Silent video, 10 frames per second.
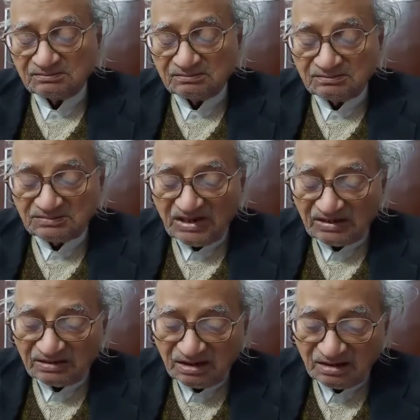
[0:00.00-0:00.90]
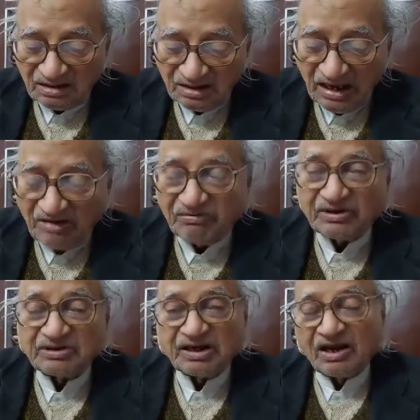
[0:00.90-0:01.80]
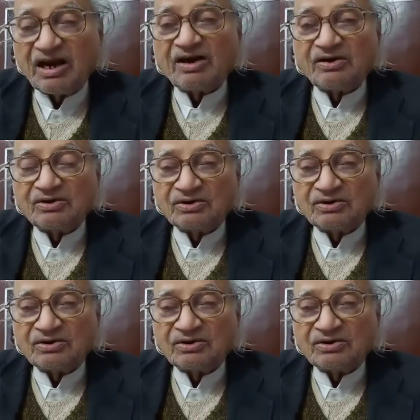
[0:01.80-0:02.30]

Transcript: that heavier than air